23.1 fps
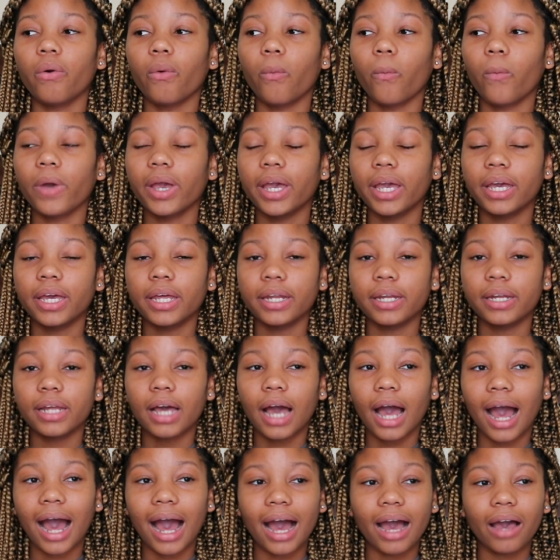
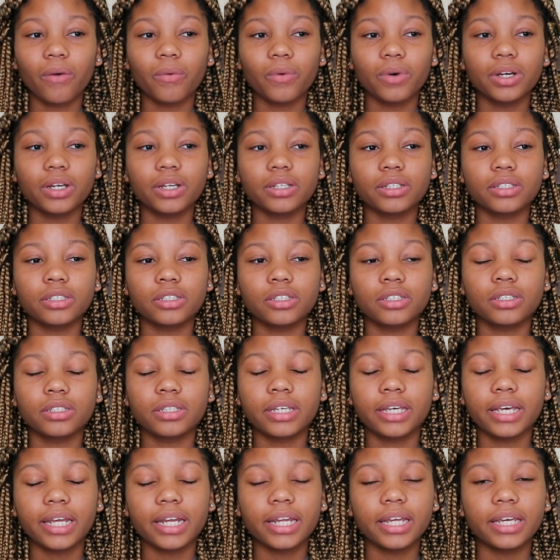when I was
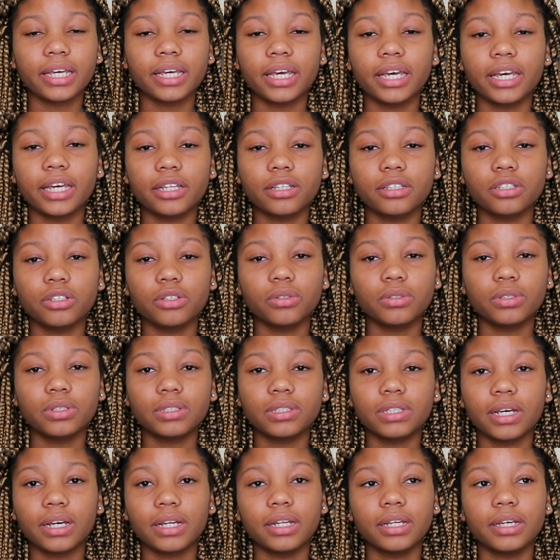getting into
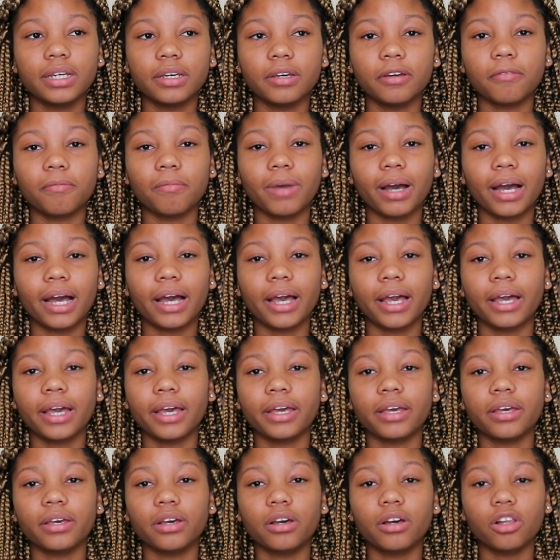selling
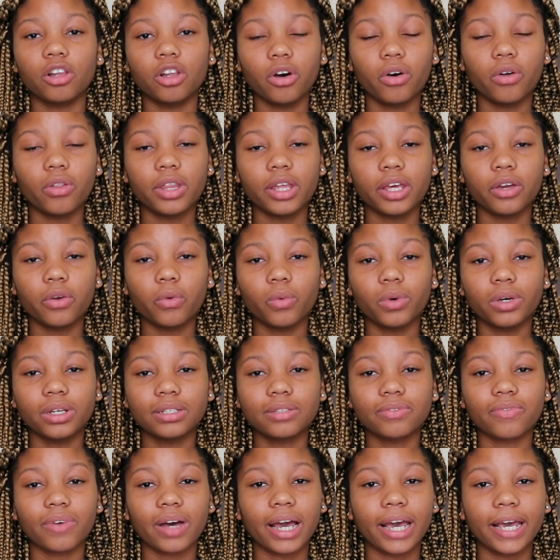my clothing
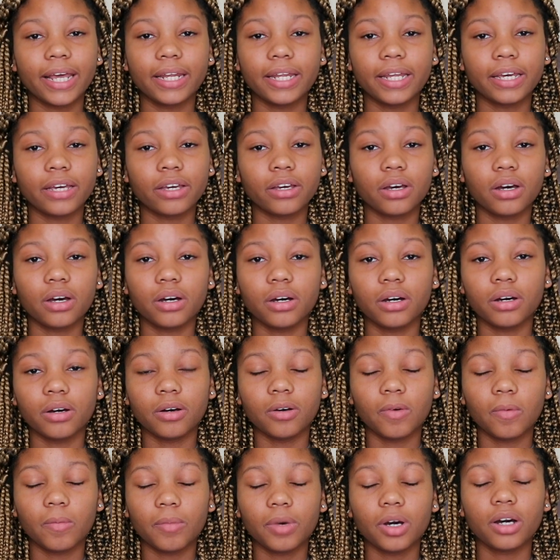was finding
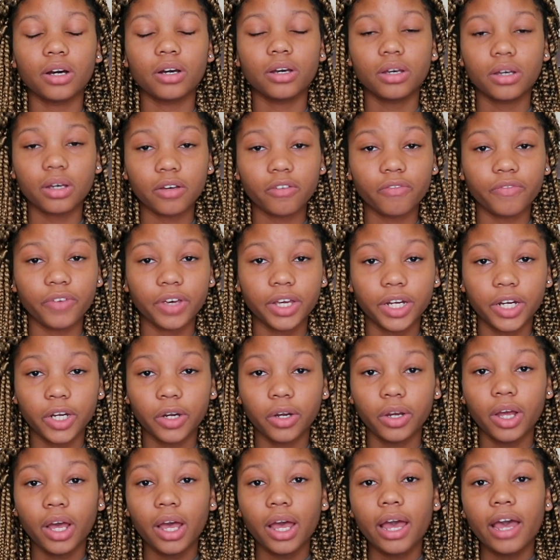a good
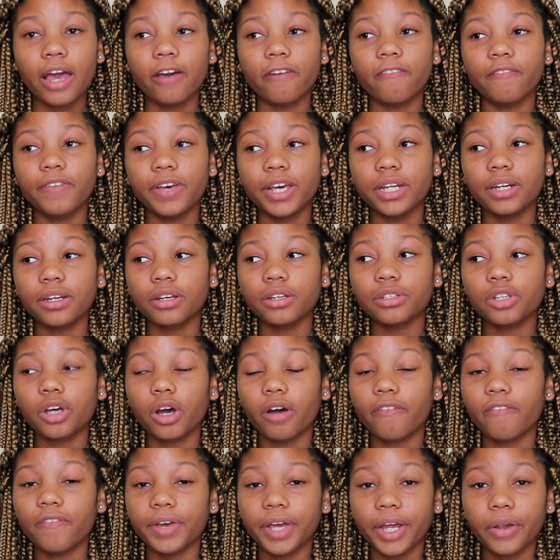vendor. Vendors
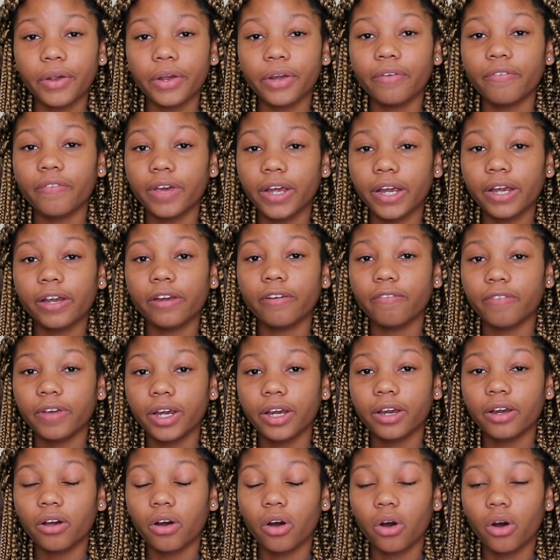are very, very,
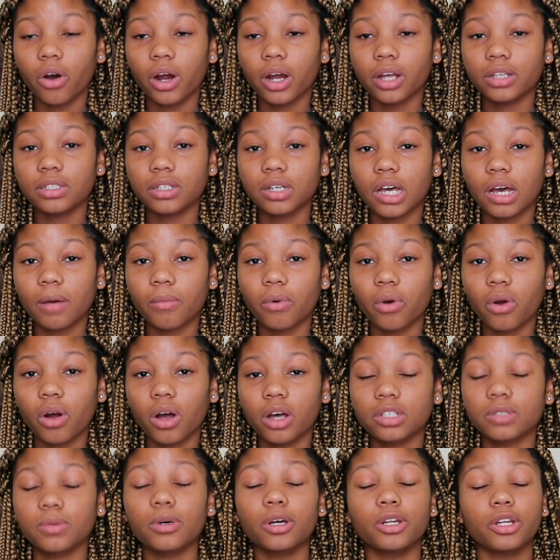very hard to come
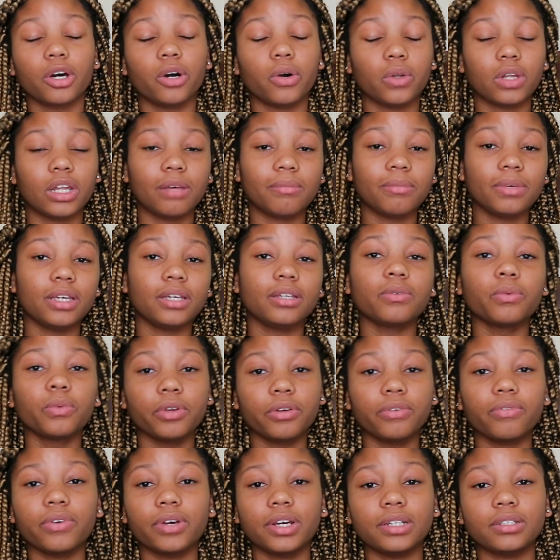across. Well, no, let me
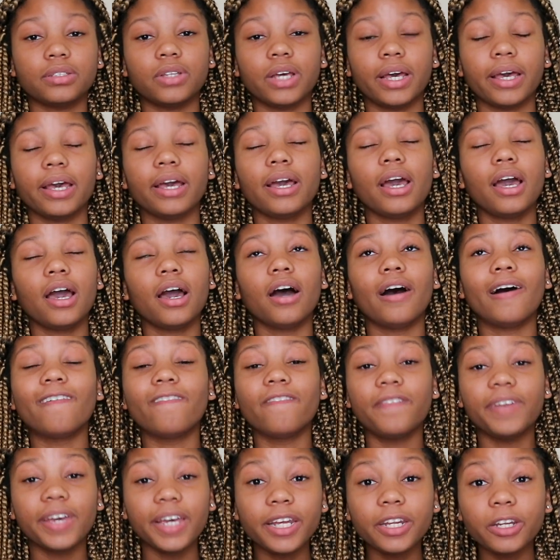rephrase that.
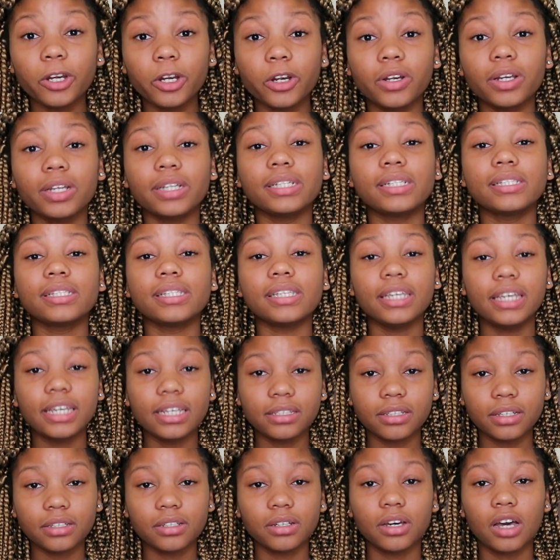A vendor is
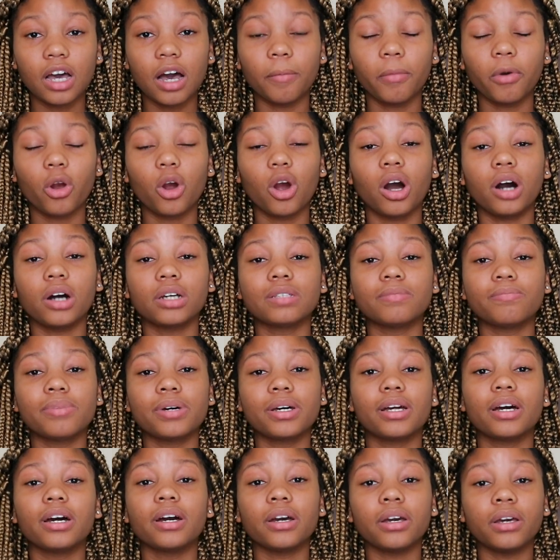easy to come across,
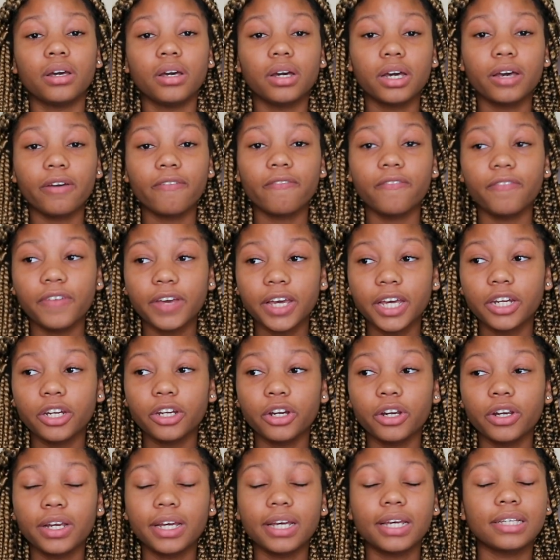but a good
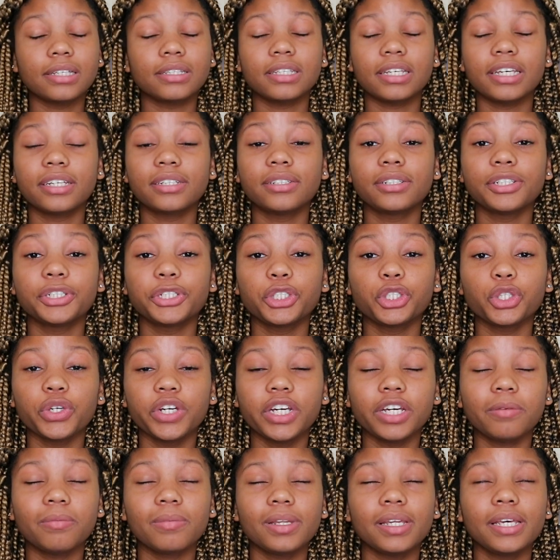vendor is
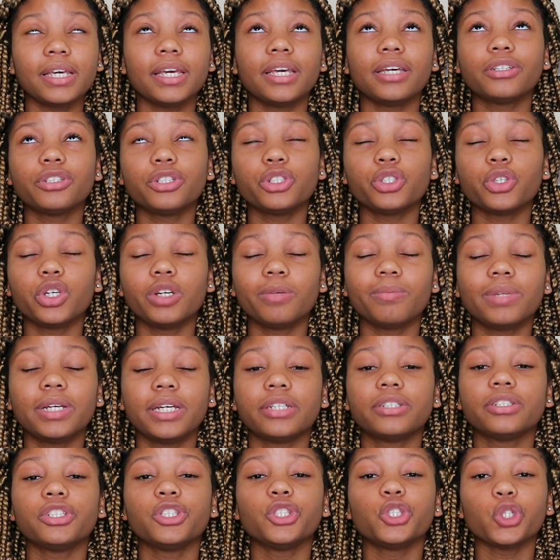extremely, extremely,
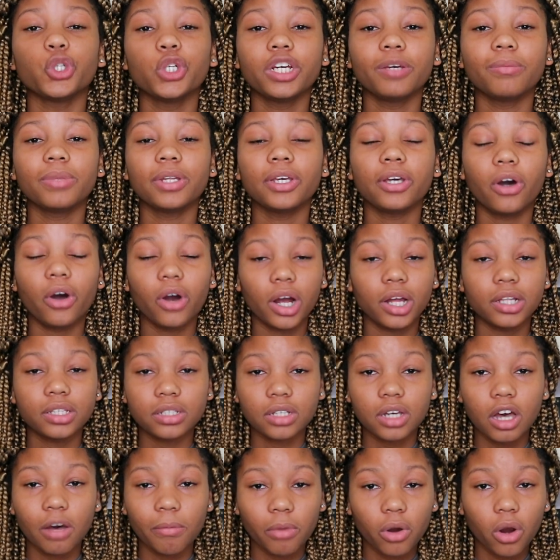extremely hard
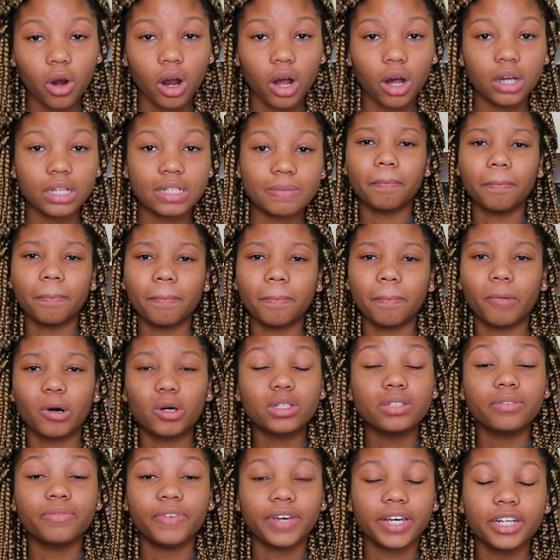to come across.
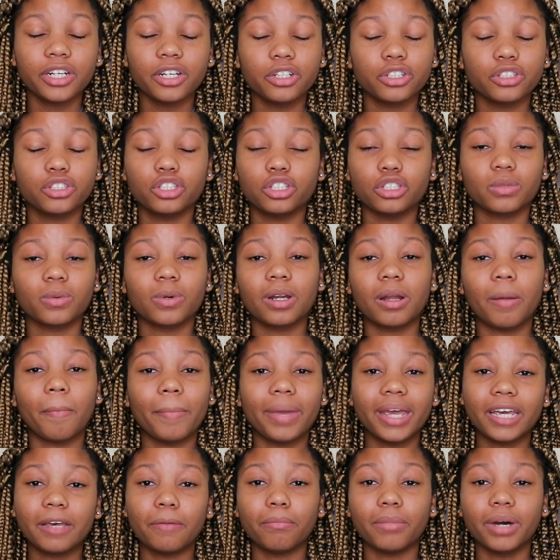Most vendors just want to
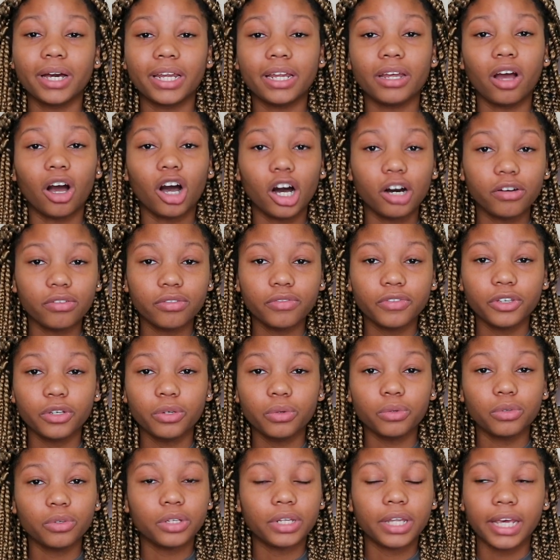make money off of
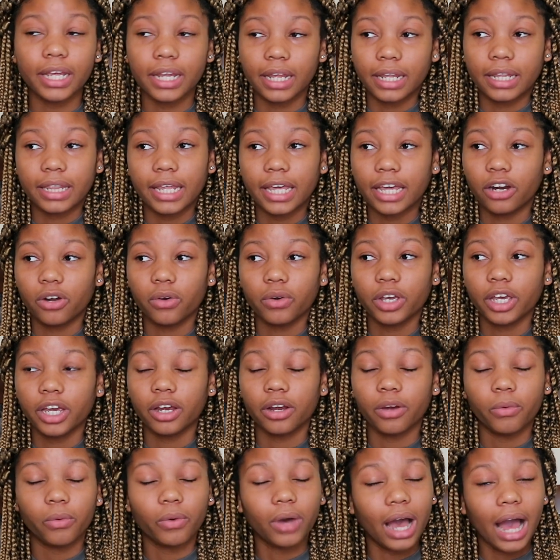you and they don't
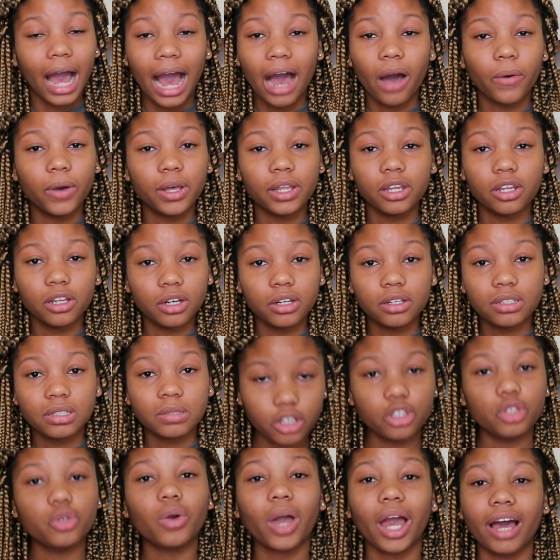care how it looks.
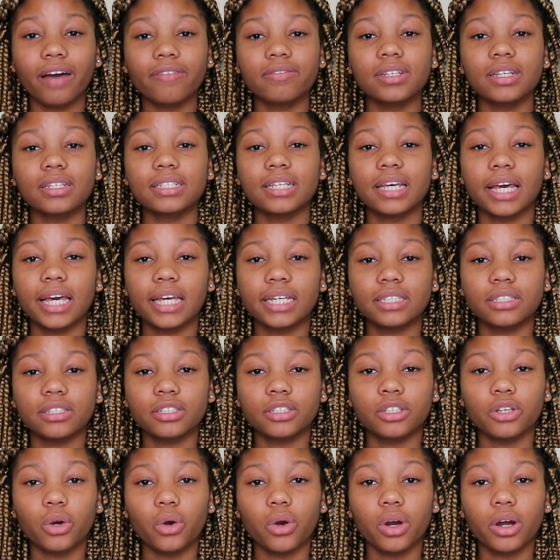You have to test
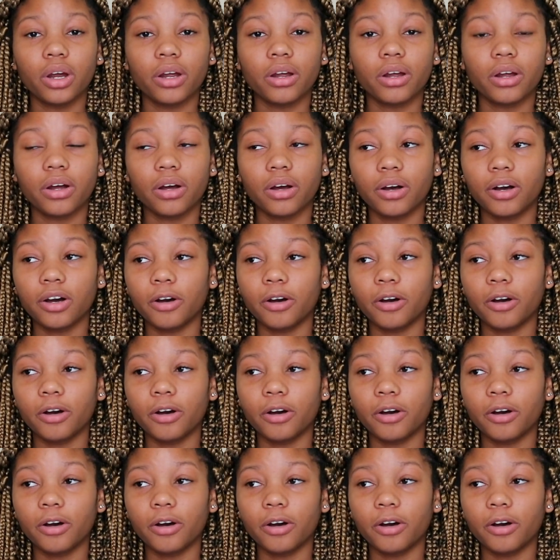your,